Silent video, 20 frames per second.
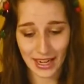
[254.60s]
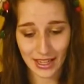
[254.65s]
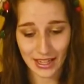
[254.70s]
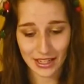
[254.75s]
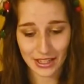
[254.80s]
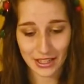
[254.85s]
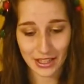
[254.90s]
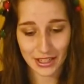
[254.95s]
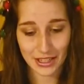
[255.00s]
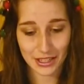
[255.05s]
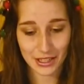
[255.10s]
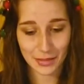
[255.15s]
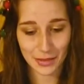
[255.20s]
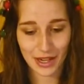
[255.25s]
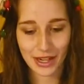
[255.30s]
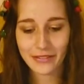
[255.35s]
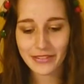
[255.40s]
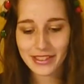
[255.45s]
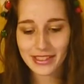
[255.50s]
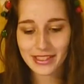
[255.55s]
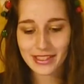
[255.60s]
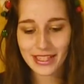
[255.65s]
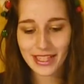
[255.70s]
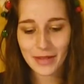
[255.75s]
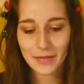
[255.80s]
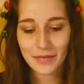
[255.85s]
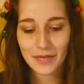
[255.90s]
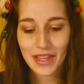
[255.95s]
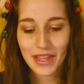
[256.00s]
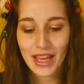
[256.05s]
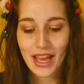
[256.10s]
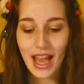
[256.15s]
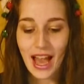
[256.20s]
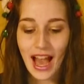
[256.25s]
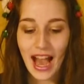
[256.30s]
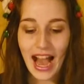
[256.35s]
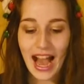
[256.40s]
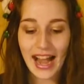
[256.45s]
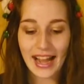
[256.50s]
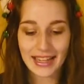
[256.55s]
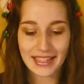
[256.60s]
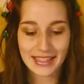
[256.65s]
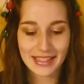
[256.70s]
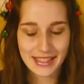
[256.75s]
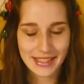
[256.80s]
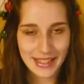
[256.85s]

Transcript: add glitter to this perfectly. I